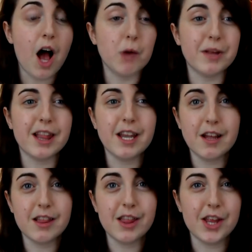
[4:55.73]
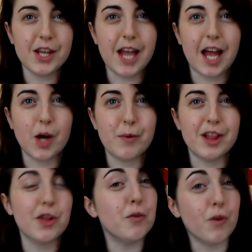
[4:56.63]
I went to London and I
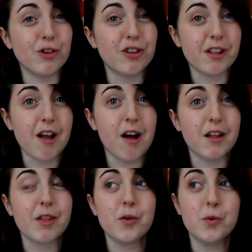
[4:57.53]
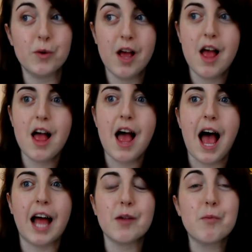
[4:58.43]
went to Rochester Castle,
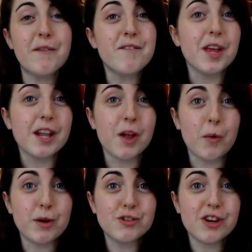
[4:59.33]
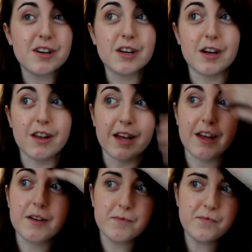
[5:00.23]
And one thing that when I was younger,
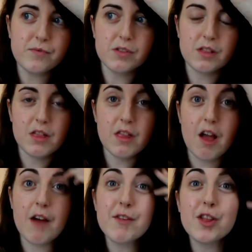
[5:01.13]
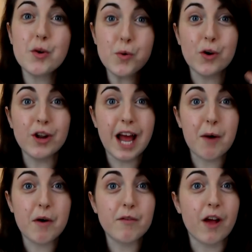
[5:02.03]
like I've still got
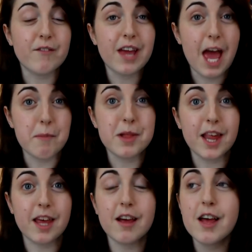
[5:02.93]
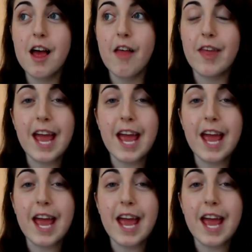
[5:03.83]
now, I've like kept it. They